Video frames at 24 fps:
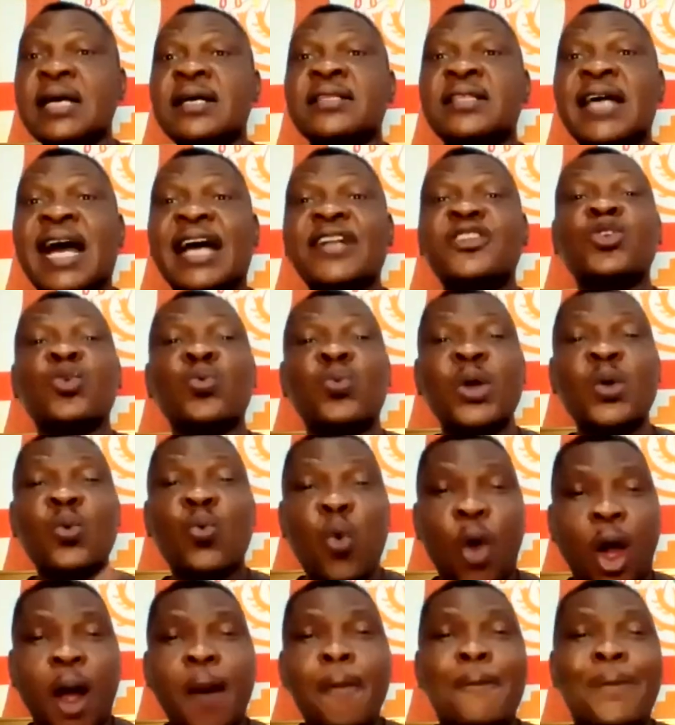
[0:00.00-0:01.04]
That you
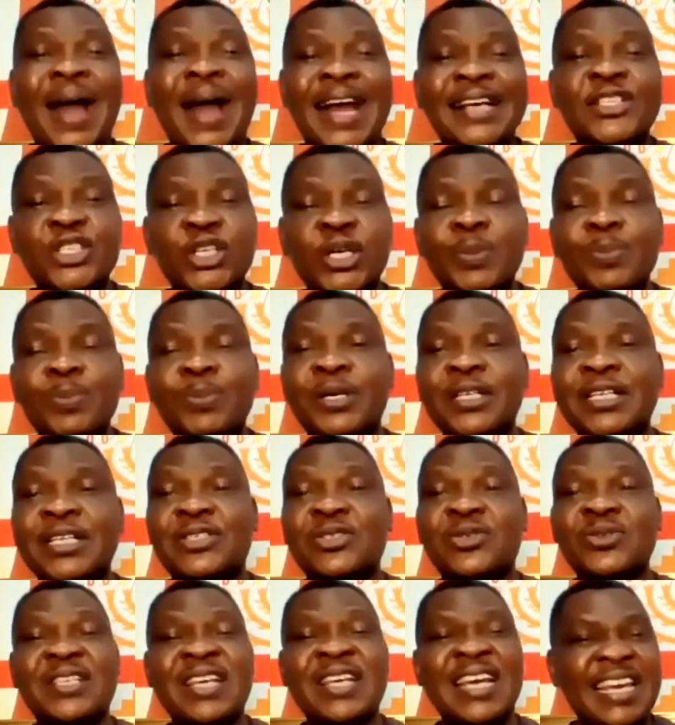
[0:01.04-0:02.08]
will walk by somebody
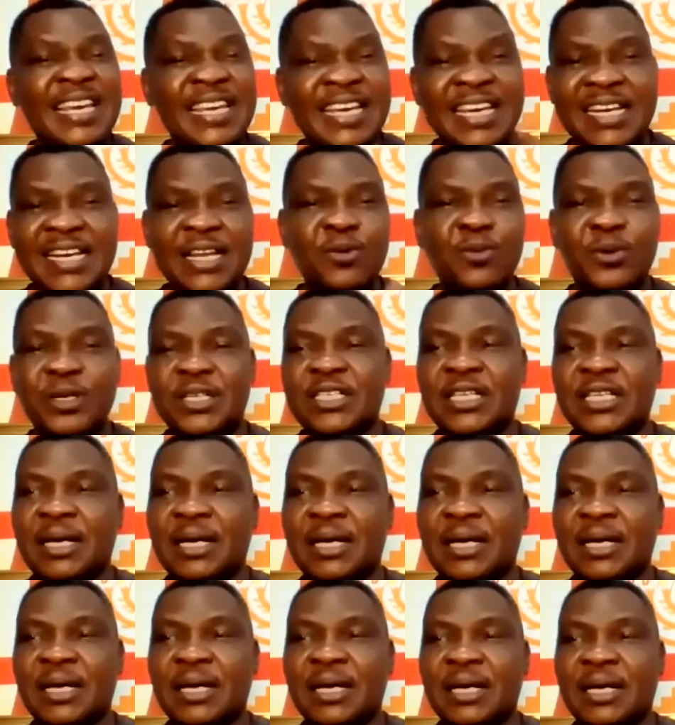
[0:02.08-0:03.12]
today, healing will
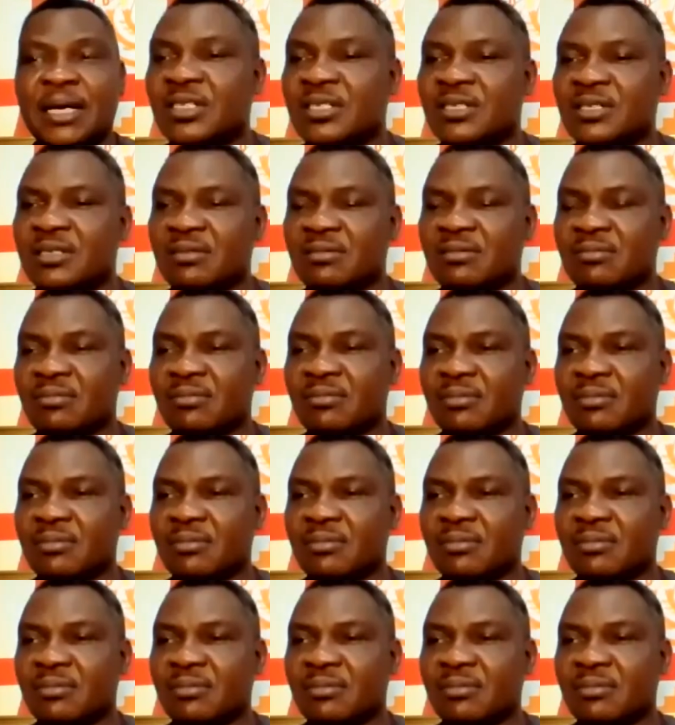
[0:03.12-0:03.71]
take place.